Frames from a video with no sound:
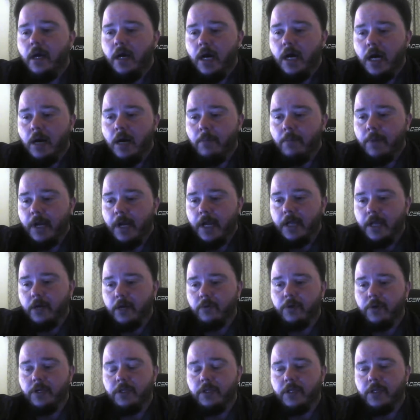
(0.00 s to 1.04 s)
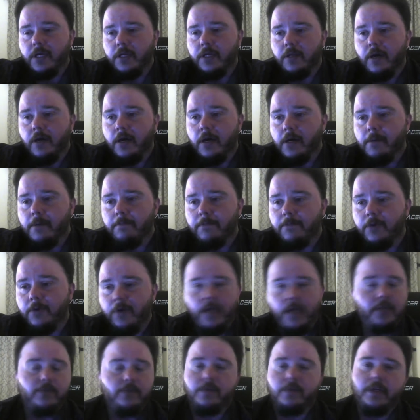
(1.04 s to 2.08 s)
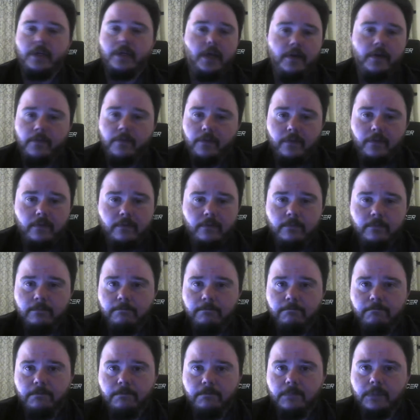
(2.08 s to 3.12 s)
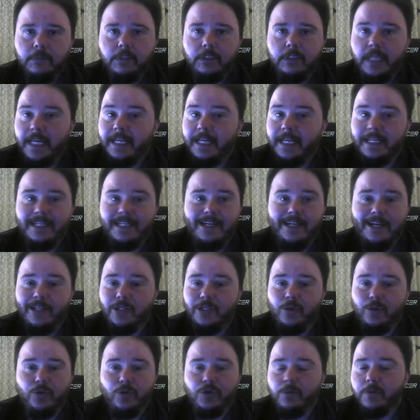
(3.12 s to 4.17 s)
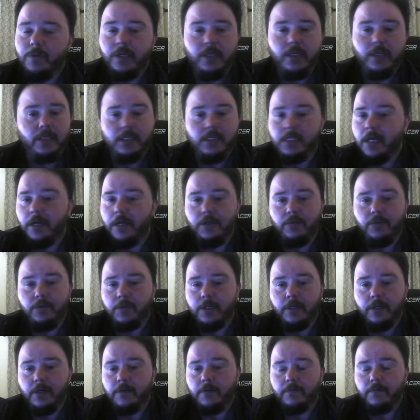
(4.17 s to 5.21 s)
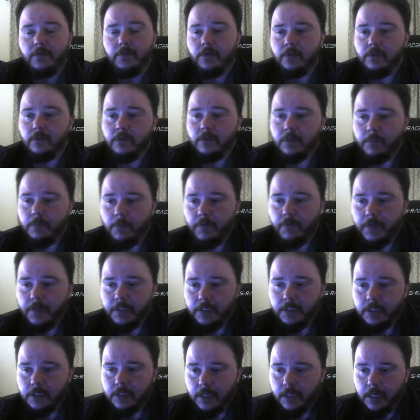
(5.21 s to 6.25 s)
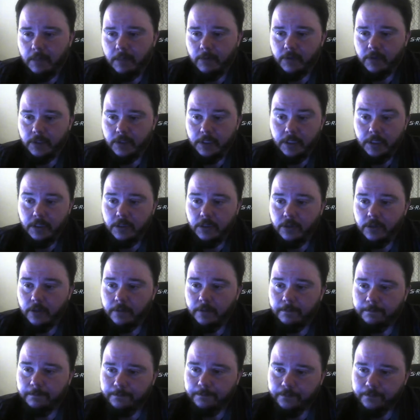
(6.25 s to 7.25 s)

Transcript: Um, but I agree that um, they're not doing enough. Dating sites, social media is not doing enough to, to prevent these scammers, and they should.